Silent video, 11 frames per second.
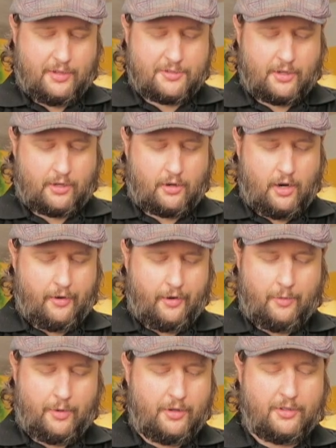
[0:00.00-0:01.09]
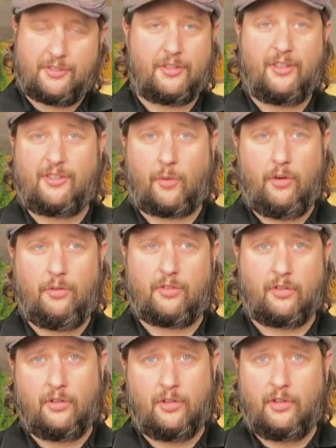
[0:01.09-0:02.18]
that sucker out. I mean, it's
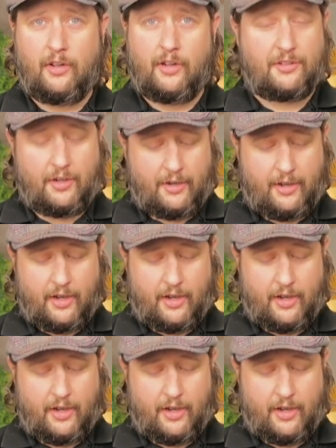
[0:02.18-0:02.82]
gross. It's gonna